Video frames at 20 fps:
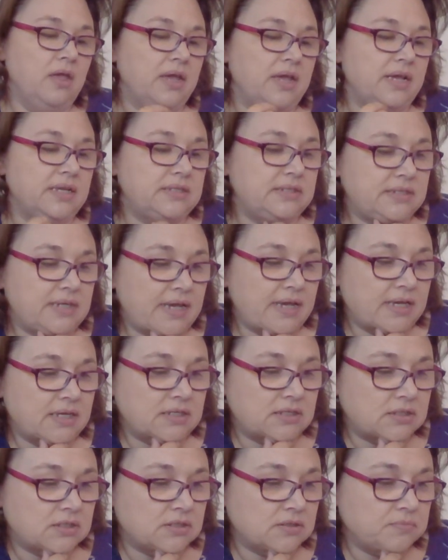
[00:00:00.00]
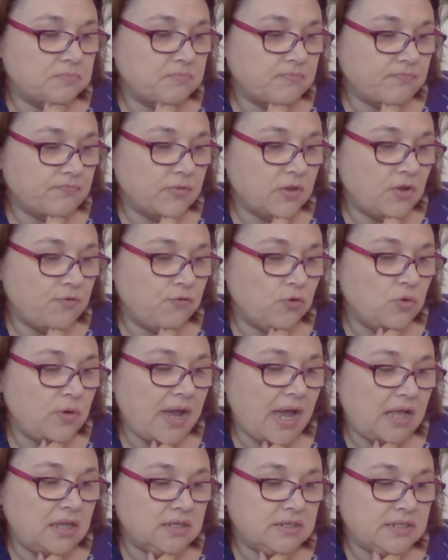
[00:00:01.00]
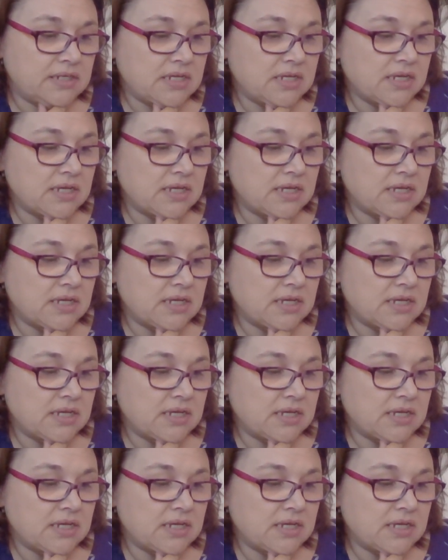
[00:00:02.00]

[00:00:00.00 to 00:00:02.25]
It says, frugality